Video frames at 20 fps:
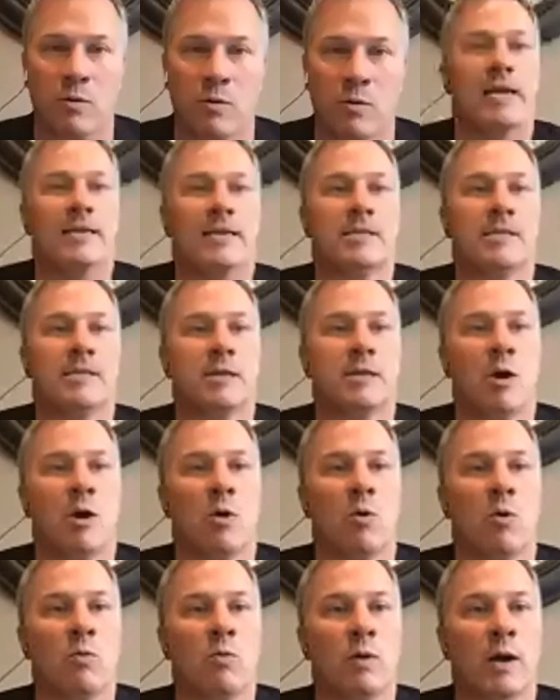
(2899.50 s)
And
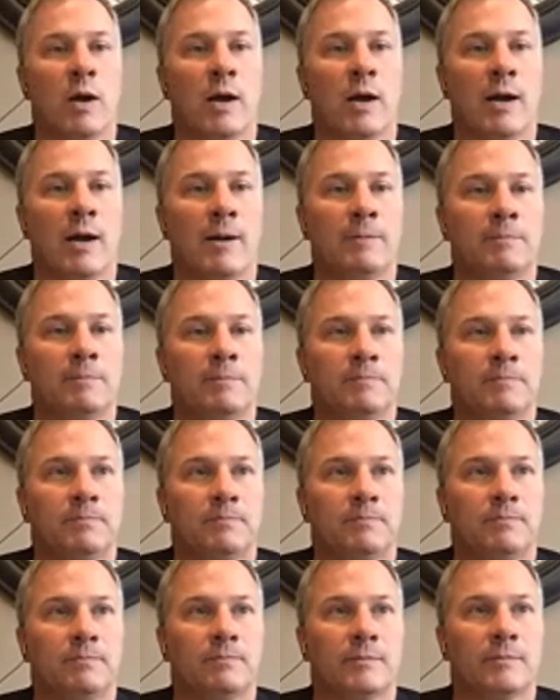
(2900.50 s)
so
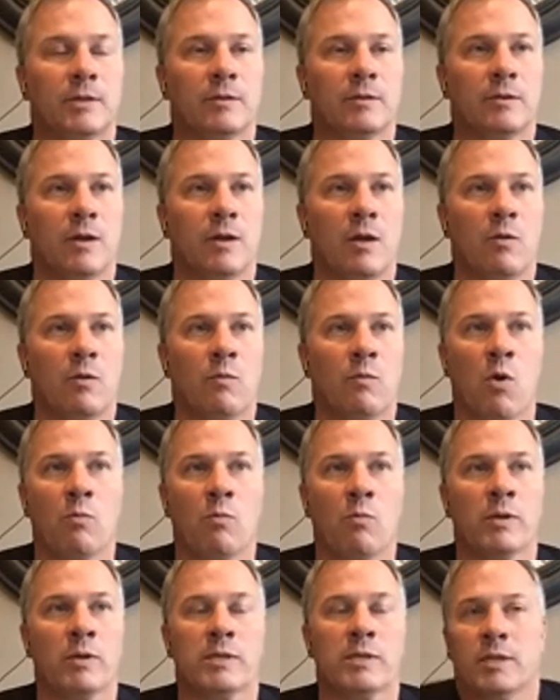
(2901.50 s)

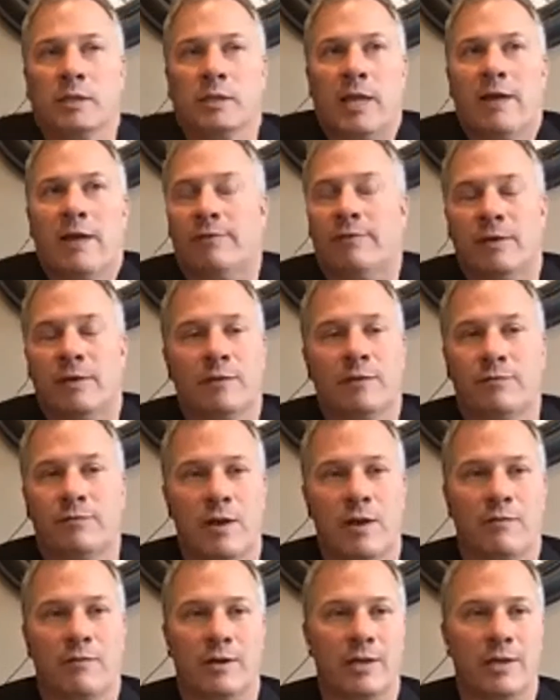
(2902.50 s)
Romans 11, if
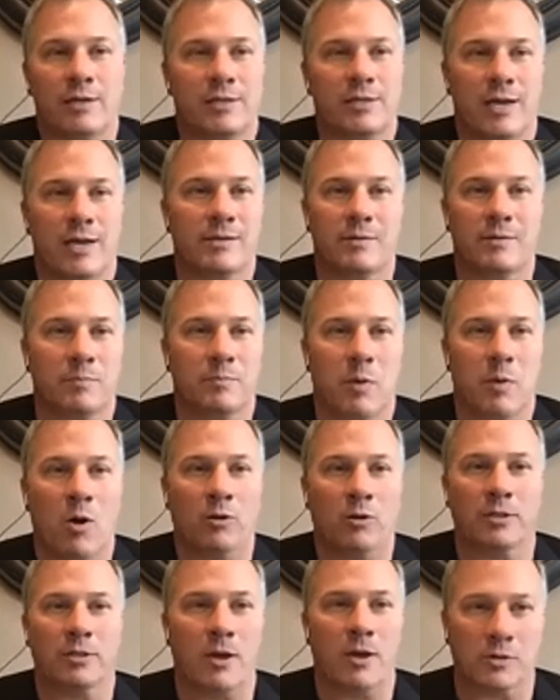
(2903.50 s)
you ever get a chance,
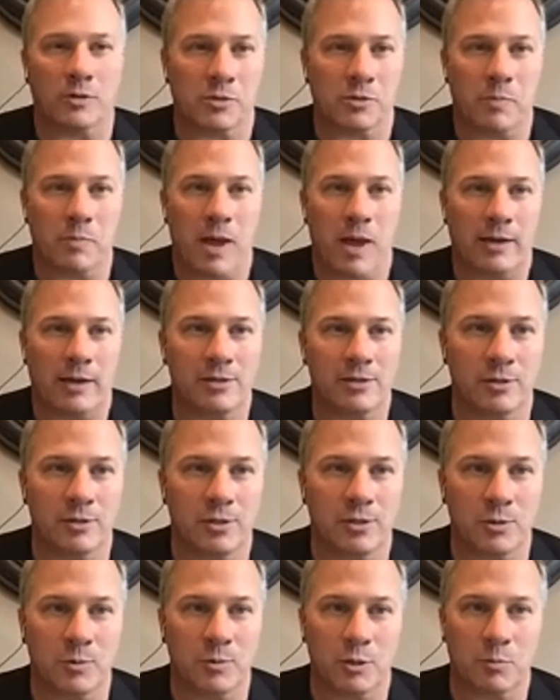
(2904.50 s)
Paul talks about it to
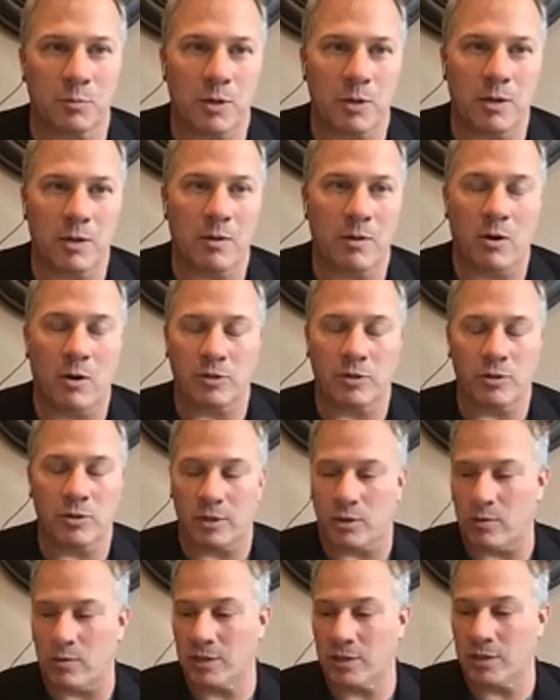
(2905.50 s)
the Jewish people or
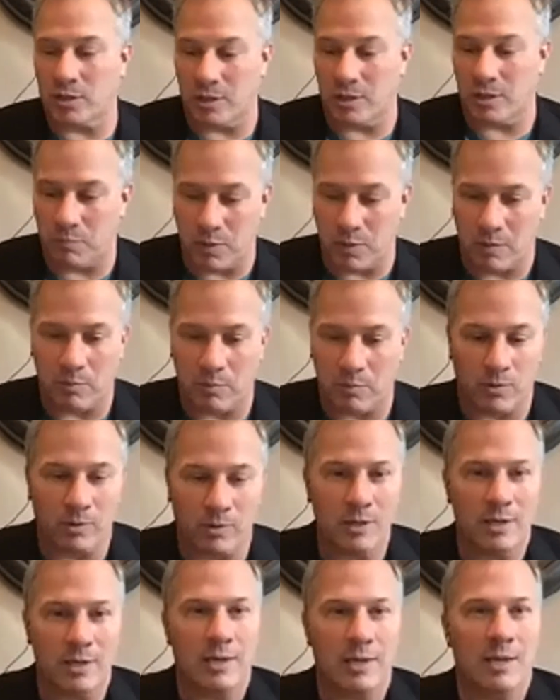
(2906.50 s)
to the Christian people,
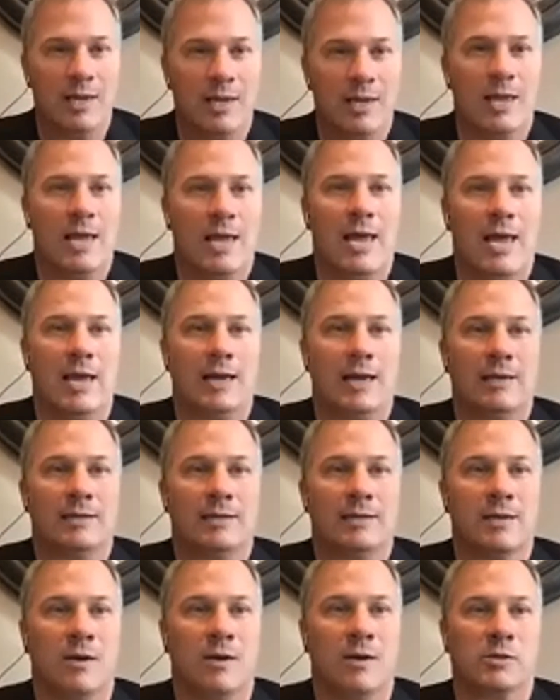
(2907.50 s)

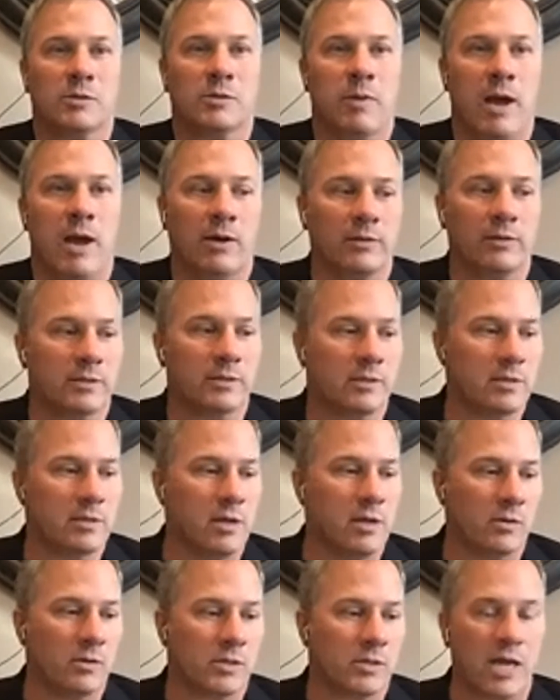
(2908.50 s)
and talks about
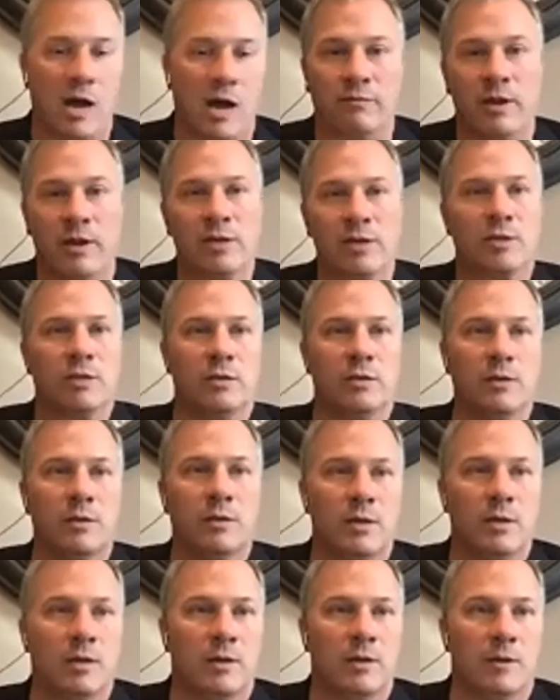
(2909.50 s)
salvation
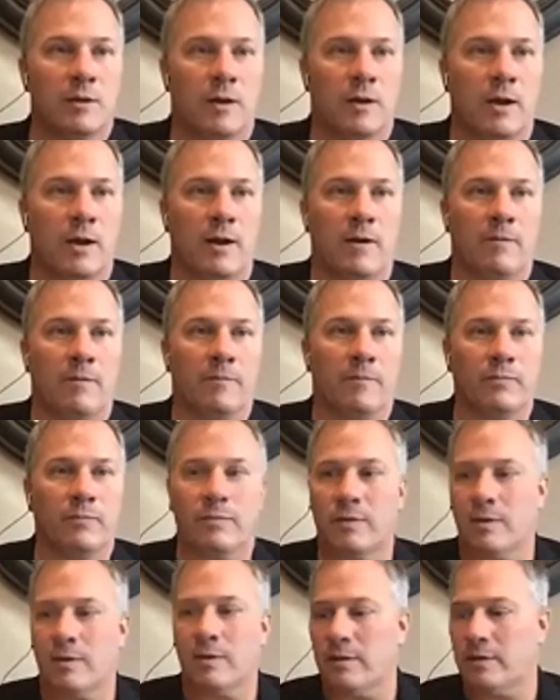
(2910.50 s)

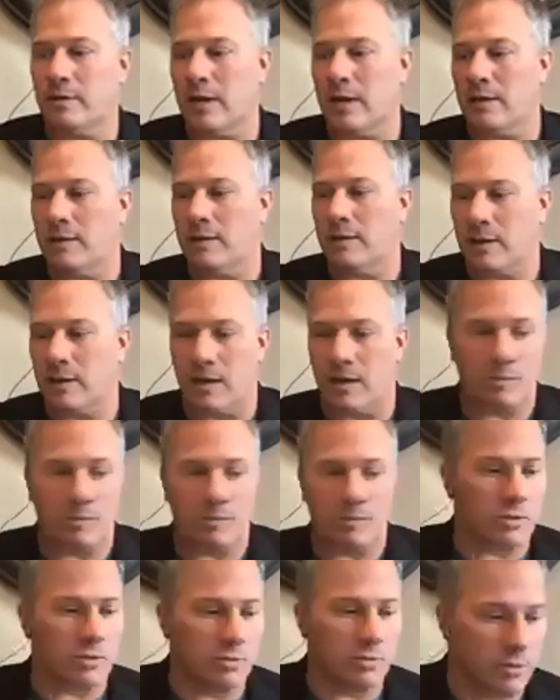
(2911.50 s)
that
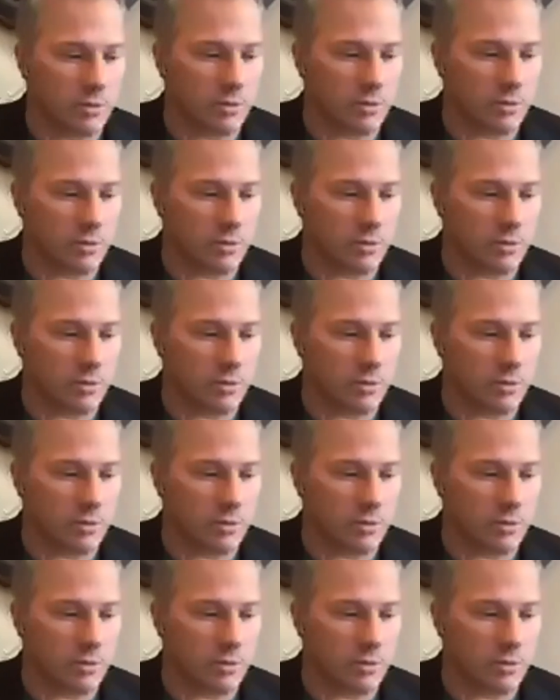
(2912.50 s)
comes to the